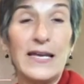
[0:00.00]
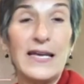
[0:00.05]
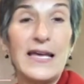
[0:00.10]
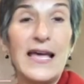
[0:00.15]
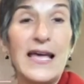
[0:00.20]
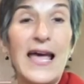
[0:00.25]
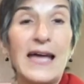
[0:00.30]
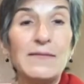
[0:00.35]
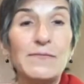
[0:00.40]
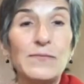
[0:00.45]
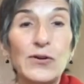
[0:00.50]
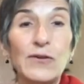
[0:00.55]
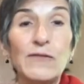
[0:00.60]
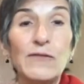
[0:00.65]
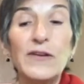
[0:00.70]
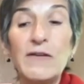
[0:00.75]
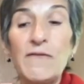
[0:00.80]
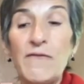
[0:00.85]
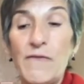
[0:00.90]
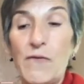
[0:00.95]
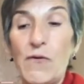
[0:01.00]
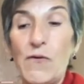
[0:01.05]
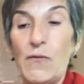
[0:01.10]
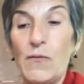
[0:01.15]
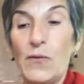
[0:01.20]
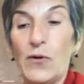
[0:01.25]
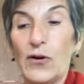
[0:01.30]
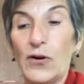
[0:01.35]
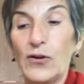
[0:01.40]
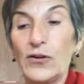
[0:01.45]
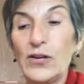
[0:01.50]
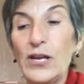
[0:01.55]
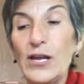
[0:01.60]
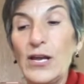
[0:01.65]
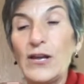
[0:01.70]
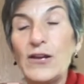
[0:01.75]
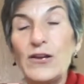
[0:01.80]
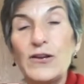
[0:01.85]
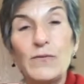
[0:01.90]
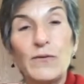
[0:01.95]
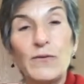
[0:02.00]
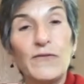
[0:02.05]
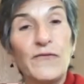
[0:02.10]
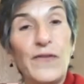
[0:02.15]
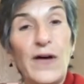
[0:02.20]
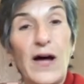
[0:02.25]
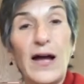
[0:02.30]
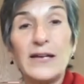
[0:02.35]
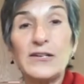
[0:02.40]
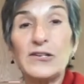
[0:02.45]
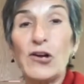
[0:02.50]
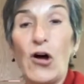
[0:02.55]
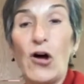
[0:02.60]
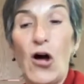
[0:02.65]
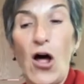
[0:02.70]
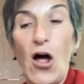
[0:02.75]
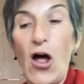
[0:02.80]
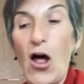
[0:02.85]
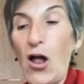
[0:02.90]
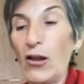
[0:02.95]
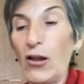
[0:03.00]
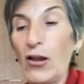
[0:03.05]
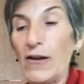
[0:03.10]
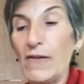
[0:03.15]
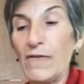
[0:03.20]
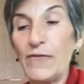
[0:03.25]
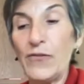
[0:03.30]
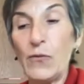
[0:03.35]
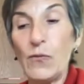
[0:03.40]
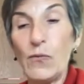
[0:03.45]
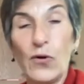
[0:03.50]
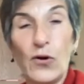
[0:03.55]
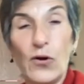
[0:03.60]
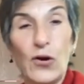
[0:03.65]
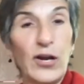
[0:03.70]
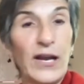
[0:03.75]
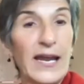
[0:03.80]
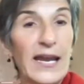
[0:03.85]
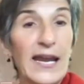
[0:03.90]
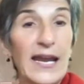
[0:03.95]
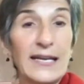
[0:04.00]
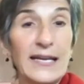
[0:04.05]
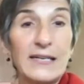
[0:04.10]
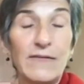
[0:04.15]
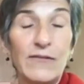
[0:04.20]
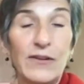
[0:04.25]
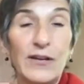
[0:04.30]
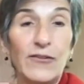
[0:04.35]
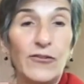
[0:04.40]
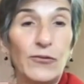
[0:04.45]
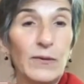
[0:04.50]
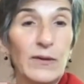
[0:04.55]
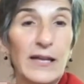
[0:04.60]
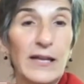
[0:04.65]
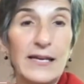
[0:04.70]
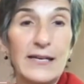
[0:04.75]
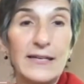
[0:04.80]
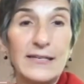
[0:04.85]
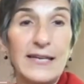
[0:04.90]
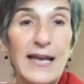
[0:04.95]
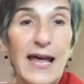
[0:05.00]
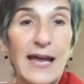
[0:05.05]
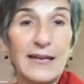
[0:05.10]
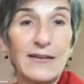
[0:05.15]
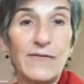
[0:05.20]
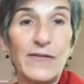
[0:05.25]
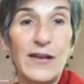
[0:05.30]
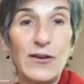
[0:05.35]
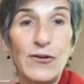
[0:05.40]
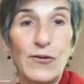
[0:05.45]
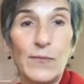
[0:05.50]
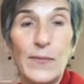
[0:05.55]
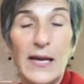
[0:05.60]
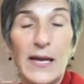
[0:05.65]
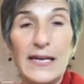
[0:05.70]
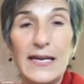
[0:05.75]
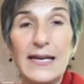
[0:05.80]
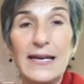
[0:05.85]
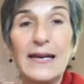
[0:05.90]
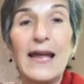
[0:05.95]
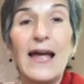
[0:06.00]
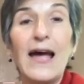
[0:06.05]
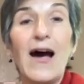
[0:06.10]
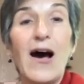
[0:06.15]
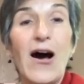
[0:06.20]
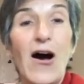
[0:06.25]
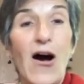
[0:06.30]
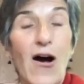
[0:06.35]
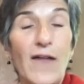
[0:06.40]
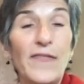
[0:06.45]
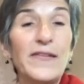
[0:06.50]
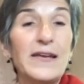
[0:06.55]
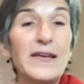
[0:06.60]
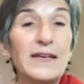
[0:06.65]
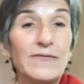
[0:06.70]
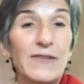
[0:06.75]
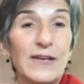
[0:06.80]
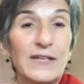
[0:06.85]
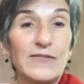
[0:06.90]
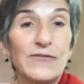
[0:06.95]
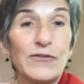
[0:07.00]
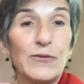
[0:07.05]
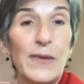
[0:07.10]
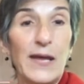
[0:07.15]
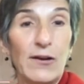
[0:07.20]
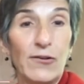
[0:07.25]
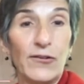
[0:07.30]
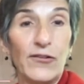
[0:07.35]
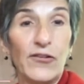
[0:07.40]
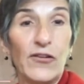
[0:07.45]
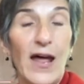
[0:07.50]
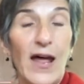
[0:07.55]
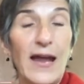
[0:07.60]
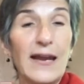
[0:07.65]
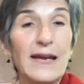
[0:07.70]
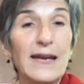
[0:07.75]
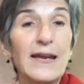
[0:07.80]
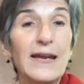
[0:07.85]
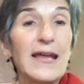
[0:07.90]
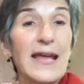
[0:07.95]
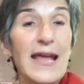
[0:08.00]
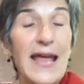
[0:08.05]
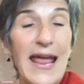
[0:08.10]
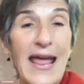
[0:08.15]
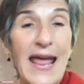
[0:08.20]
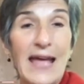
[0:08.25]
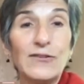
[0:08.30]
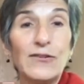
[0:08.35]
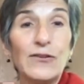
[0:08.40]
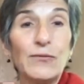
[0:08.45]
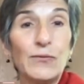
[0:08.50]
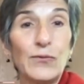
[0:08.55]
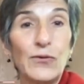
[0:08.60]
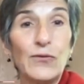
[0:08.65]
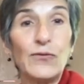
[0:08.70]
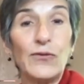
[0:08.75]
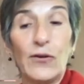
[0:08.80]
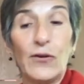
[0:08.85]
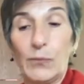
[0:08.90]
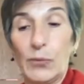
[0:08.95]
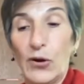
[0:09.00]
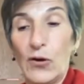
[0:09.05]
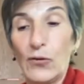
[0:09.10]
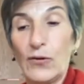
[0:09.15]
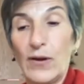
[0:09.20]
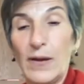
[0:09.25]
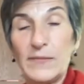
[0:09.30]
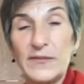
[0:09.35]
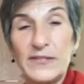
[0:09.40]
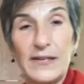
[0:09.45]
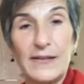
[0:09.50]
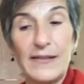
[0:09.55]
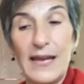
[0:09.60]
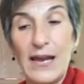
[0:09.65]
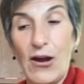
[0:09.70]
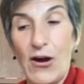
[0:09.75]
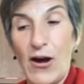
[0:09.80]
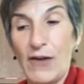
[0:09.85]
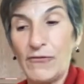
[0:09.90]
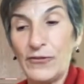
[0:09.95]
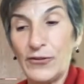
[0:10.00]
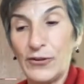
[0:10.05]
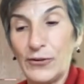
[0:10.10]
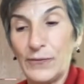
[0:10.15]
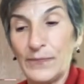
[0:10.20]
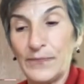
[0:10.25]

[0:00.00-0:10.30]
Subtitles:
And moving forward, you will find all of the work and activities related to Activate Your Money on the Invest for Better site and through the programs that they offer.